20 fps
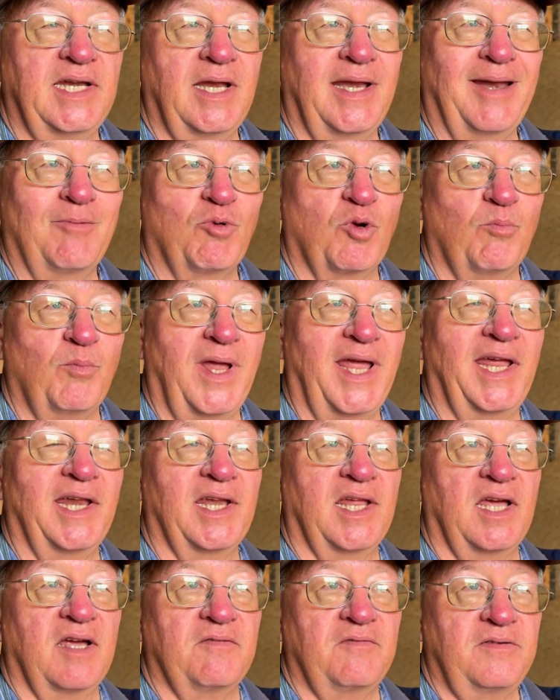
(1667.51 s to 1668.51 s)
and we're big
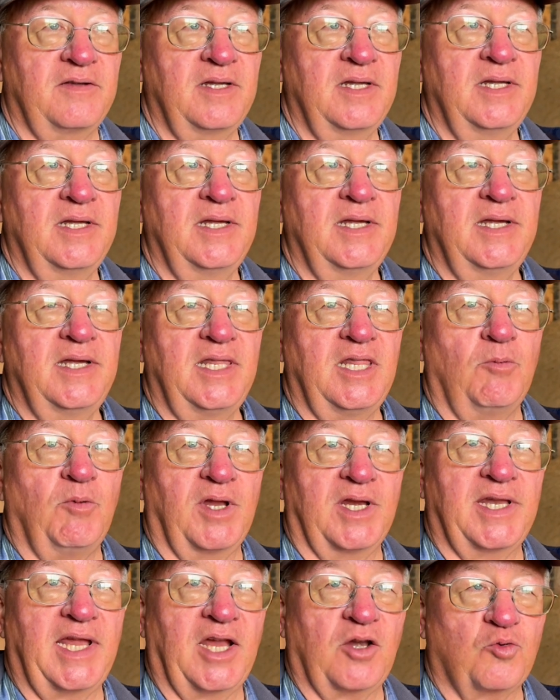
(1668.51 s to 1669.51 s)
enough that we
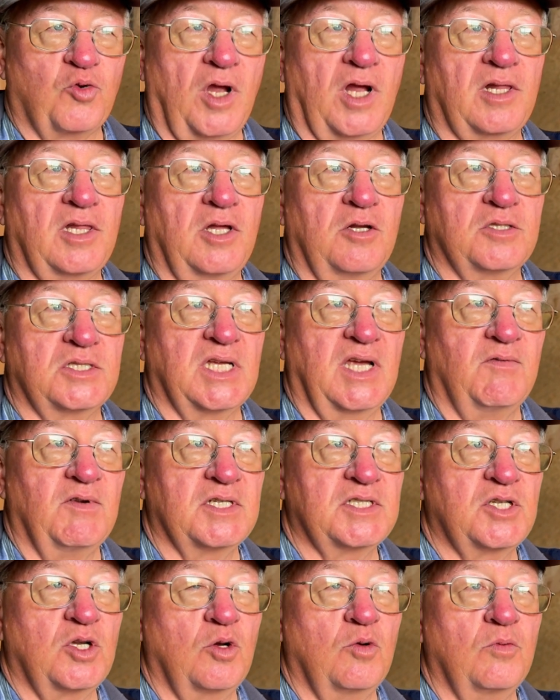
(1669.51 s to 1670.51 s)
can take truckloads of
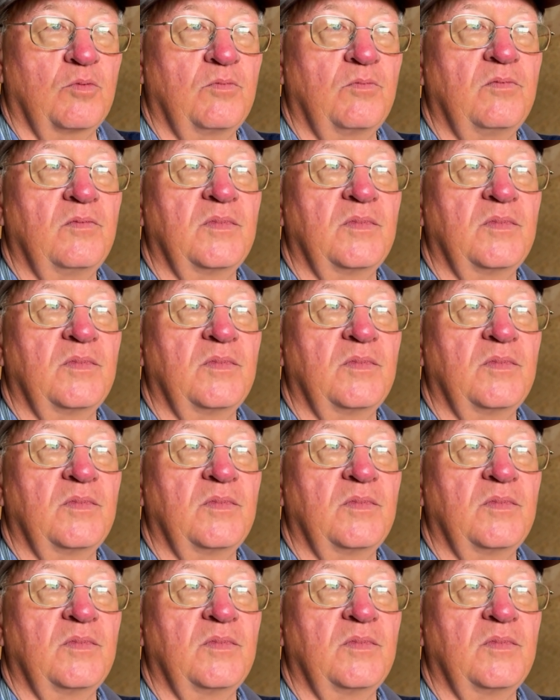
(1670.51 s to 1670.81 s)
it, so